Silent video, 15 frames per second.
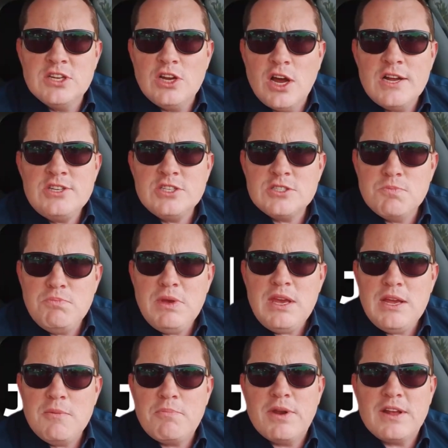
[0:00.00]
to not just
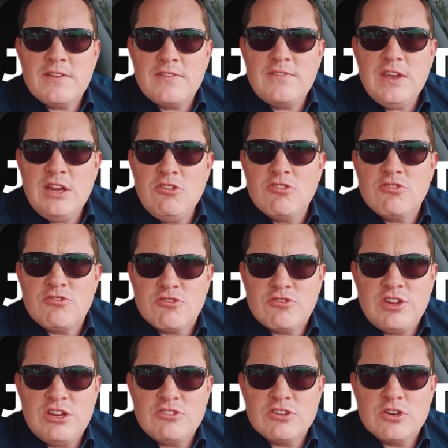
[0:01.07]
meet but exceed your
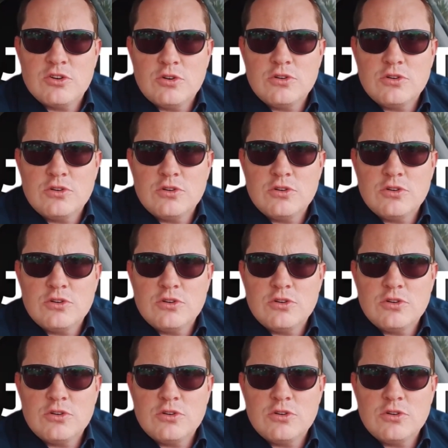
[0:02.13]
strategic